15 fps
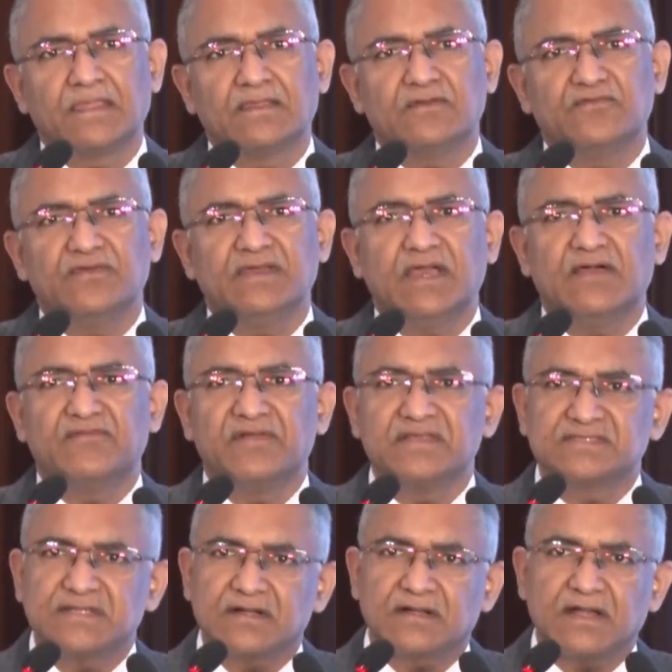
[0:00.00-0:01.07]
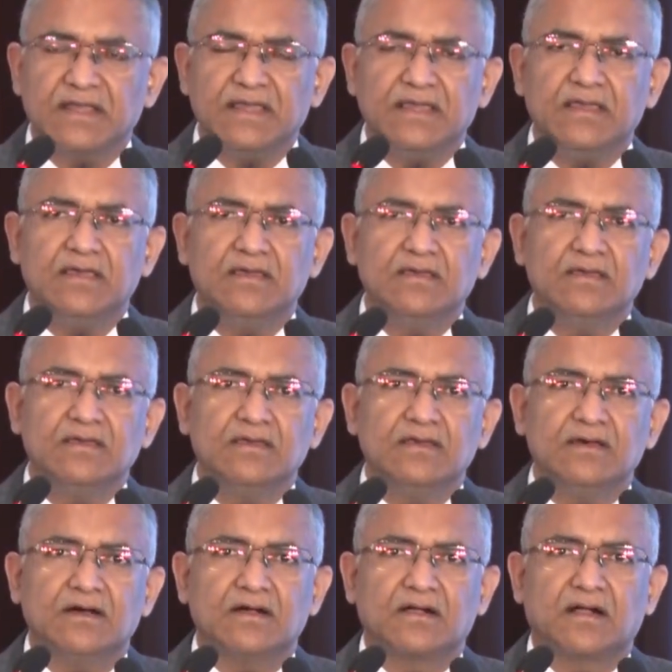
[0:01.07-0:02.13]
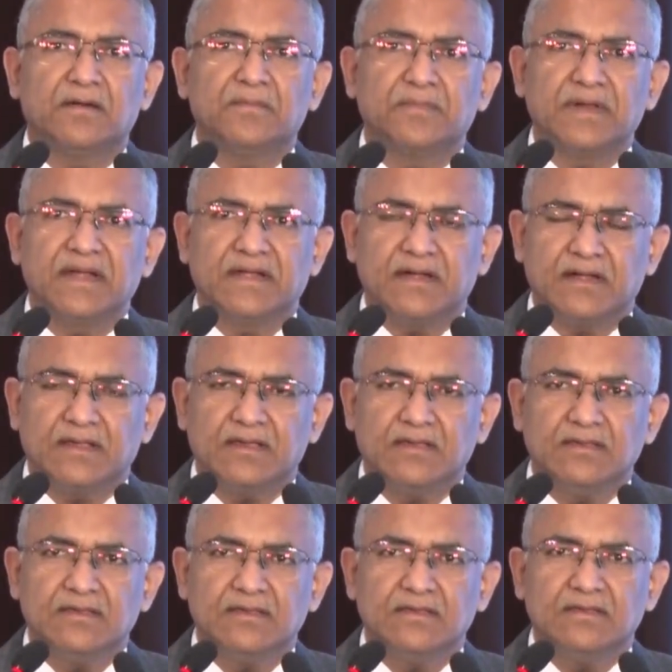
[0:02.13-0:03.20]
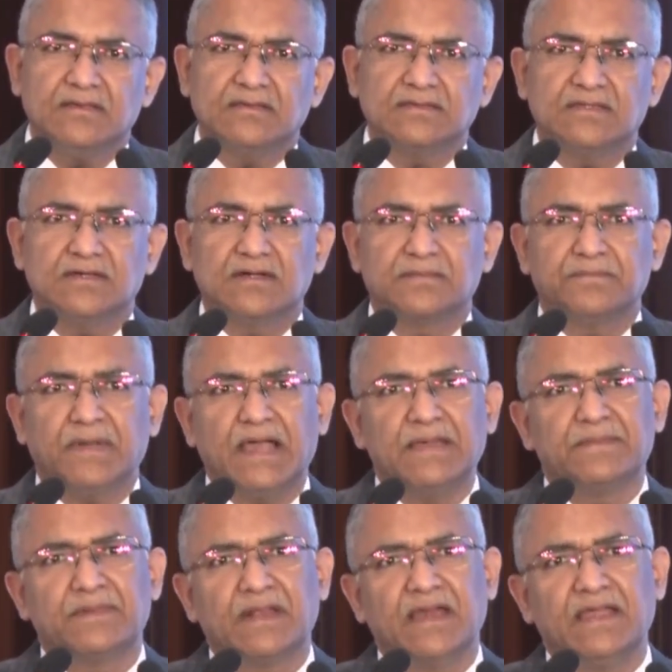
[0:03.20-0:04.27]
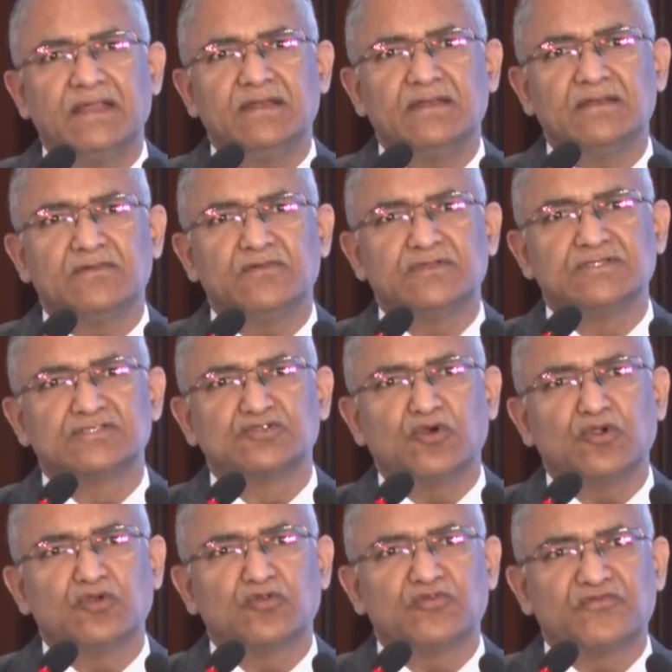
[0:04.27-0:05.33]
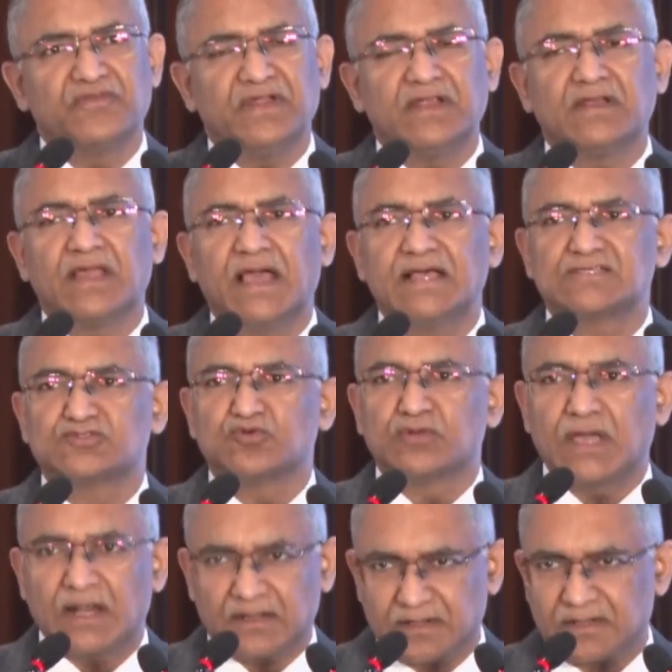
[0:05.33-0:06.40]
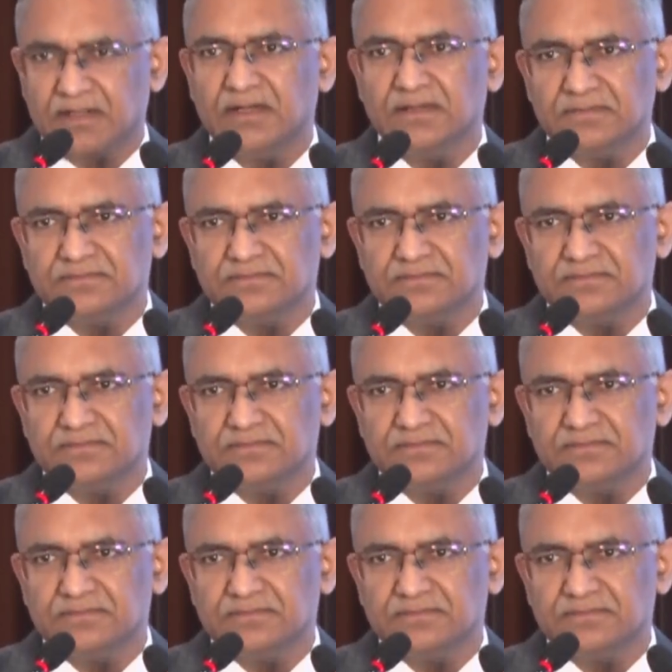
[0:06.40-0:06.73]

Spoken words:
we have recently completed the pipeline which is going to feed gas to Kolkata.